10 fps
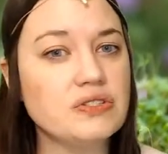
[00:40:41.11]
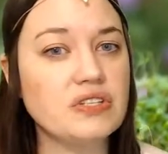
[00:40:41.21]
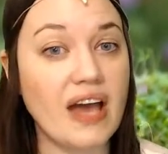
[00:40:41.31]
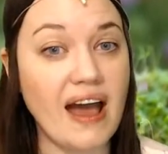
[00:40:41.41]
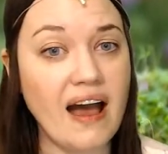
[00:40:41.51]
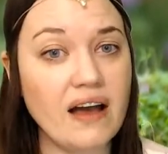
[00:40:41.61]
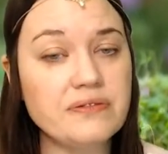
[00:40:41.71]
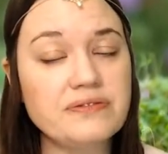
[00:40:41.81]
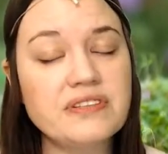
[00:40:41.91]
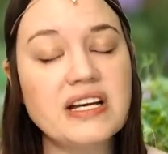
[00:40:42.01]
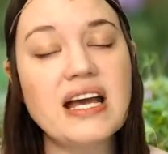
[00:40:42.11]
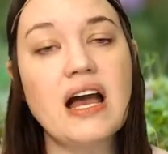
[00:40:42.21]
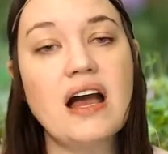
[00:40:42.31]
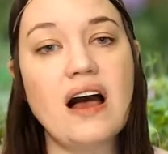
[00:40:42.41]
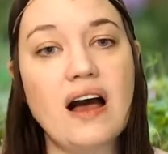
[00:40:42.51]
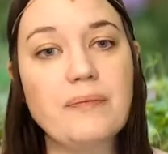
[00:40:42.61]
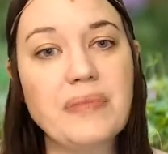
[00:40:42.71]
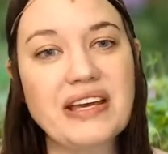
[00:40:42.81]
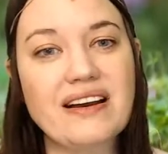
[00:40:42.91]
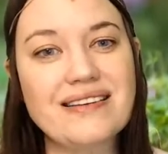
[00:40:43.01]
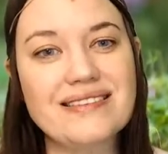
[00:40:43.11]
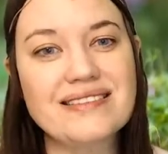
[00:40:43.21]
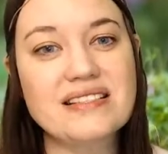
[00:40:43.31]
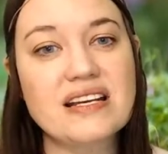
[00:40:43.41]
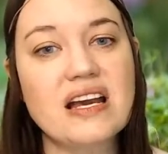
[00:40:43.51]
to have, because